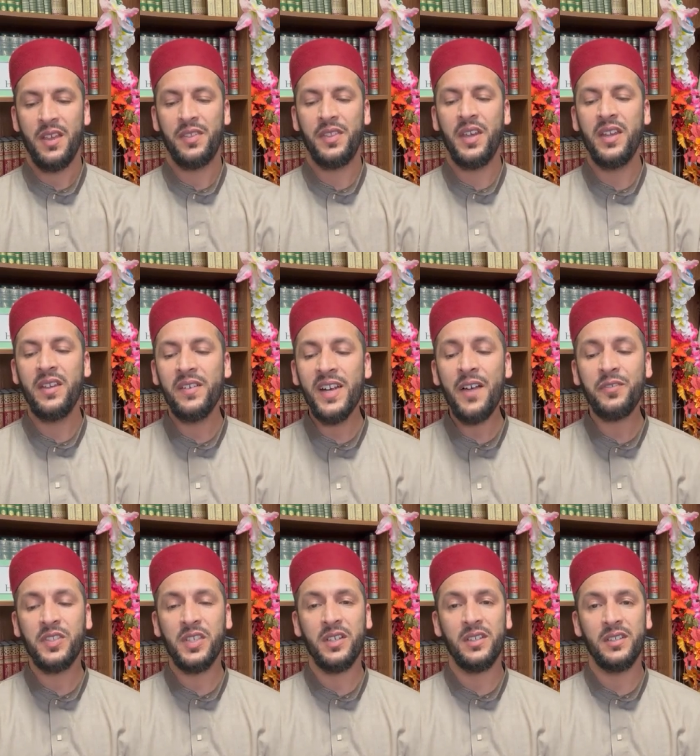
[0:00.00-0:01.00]
The
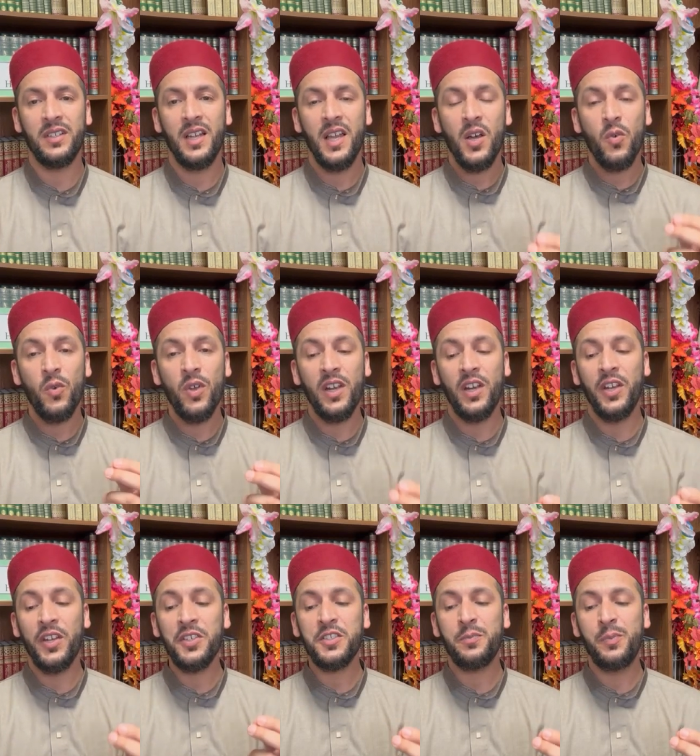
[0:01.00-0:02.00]
hereafter will
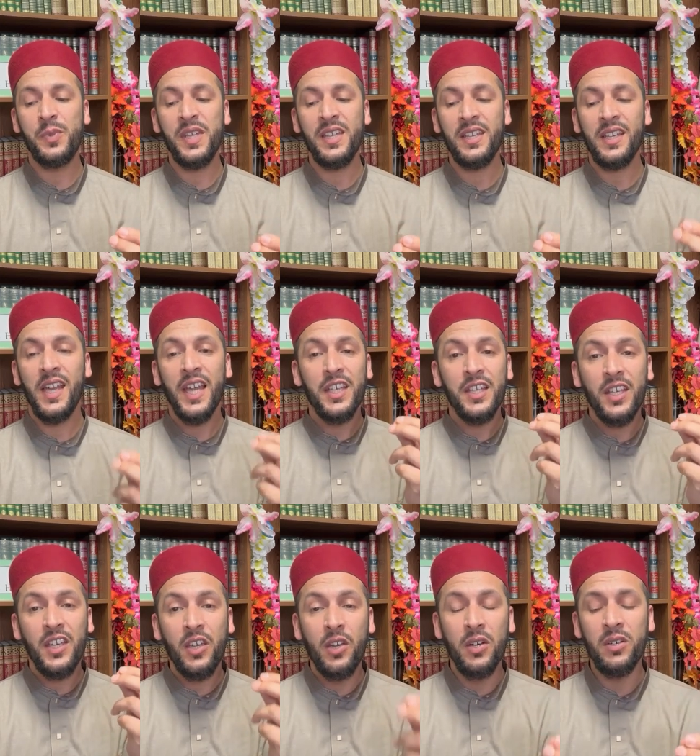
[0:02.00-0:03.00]
not be
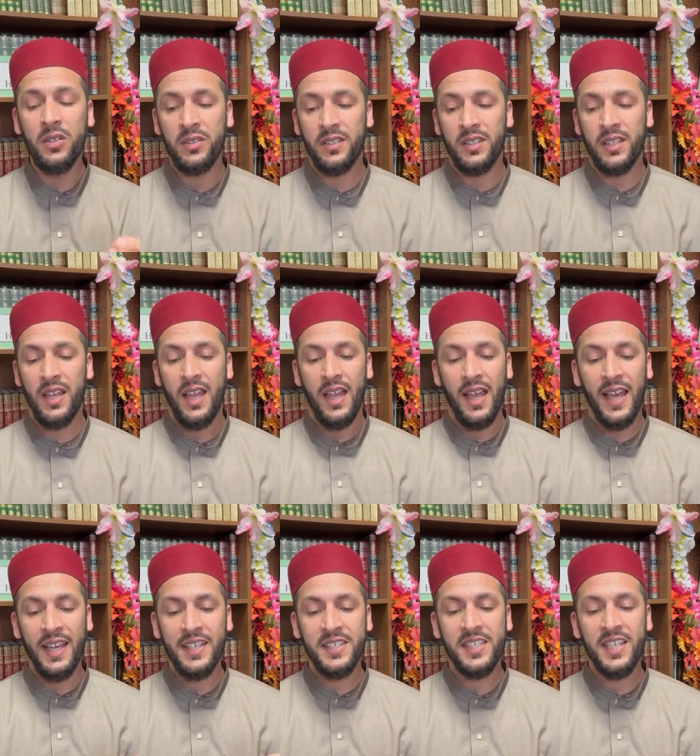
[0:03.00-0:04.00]
good
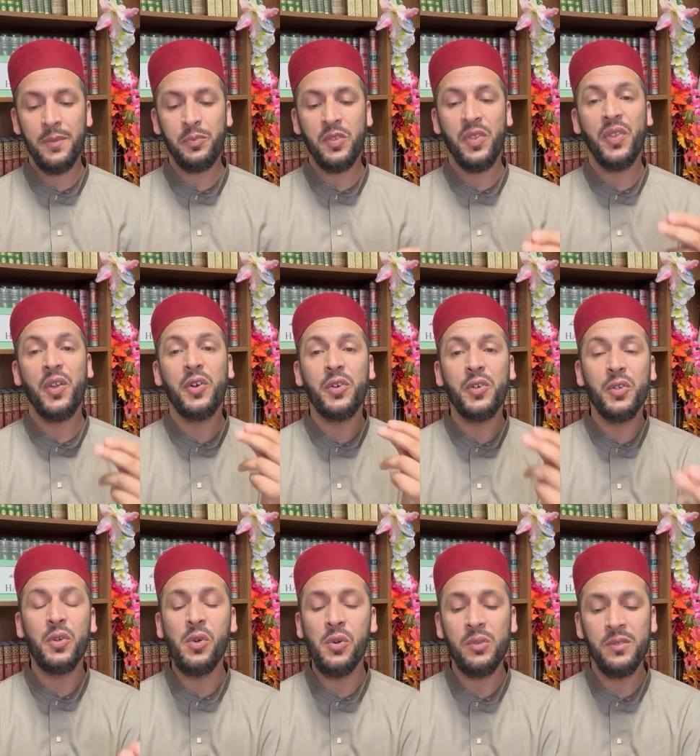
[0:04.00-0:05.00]
except
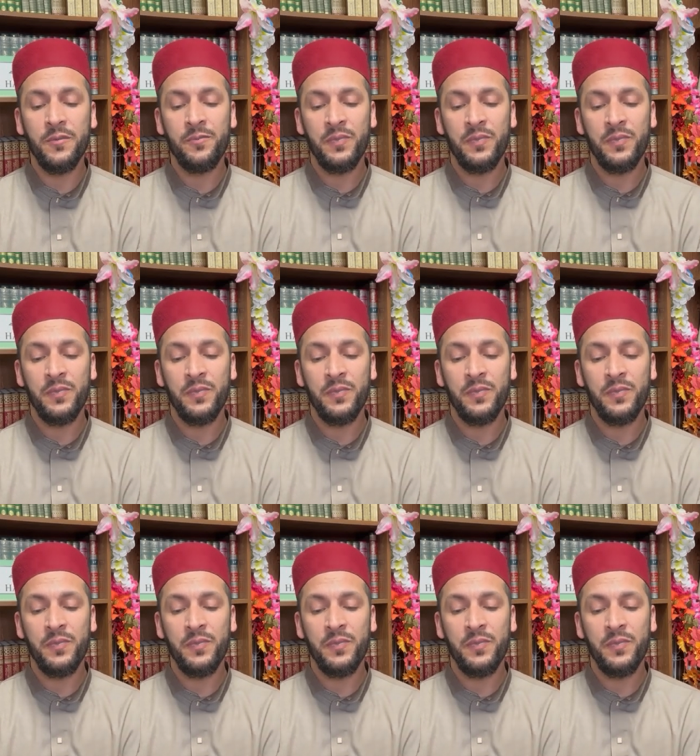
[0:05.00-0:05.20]
through